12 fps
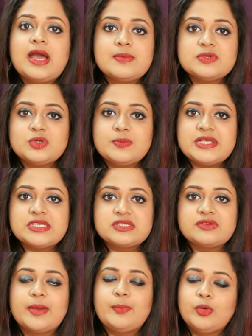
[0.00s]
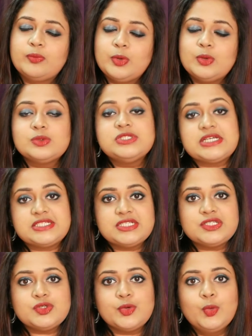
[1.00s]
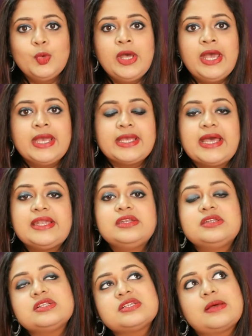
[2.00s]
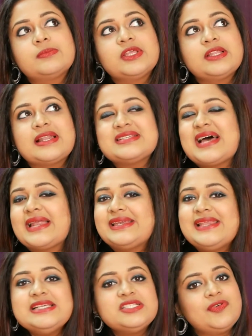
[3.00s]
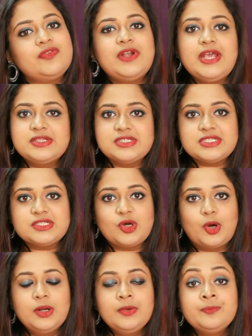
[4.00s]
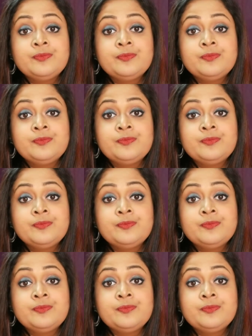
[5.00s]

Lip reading: Amazon Basics tripod would do justice to you. Get something that is at least 50 inches tall.